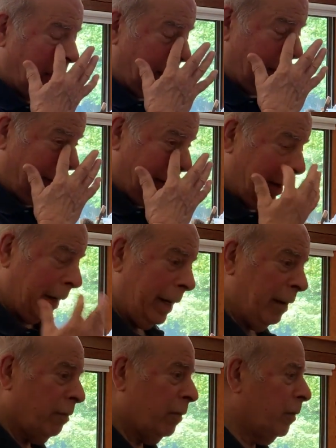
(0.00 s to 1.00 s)
I
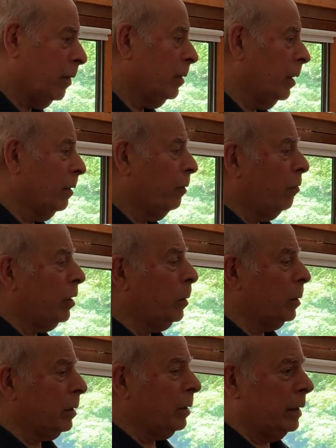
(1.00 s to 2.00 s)
have
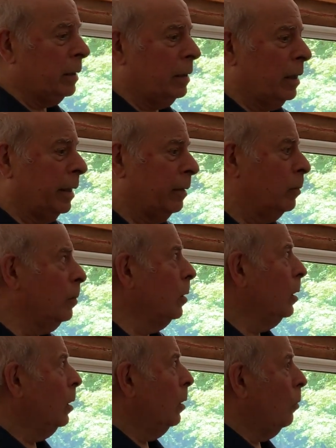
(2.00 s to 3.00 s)
frequently done
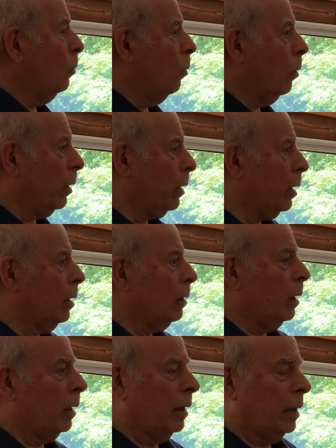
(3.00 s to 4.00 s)
work
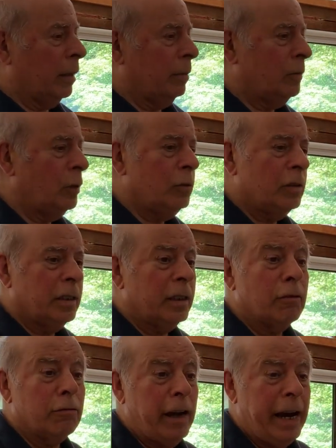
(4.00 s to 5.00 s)
using
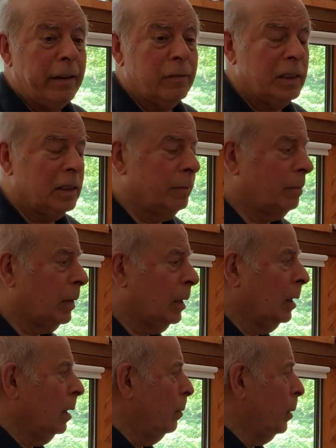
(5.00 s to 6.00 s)
graphs
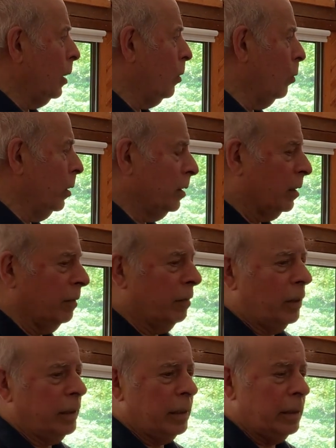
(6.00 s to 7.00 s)
because of
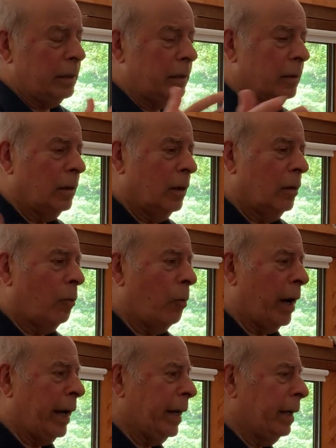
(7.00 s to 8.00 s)
the
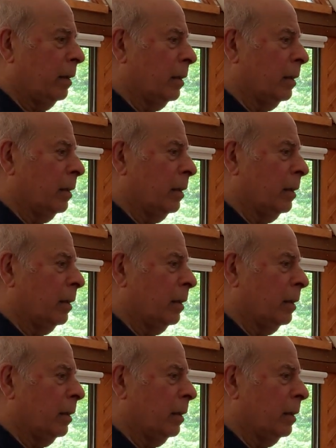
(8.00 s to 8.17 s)
way